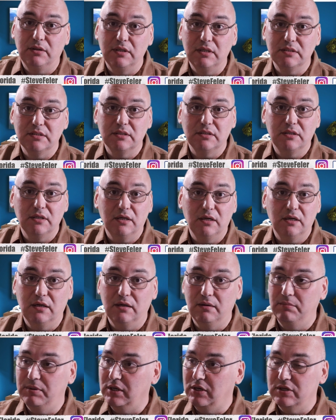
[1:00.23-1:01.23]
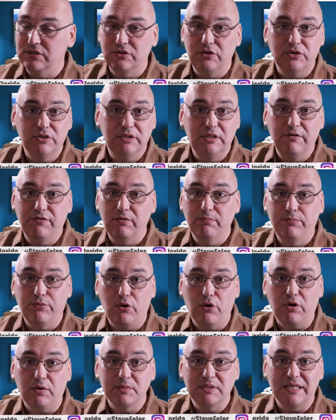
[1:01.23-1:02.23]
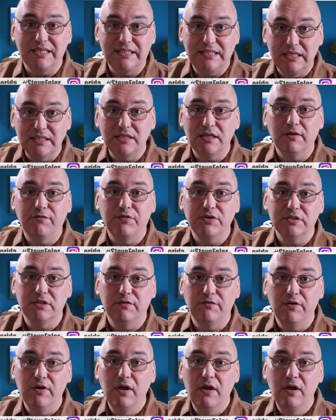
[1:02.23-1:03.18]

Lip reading: Is it because there's different programs assisting with the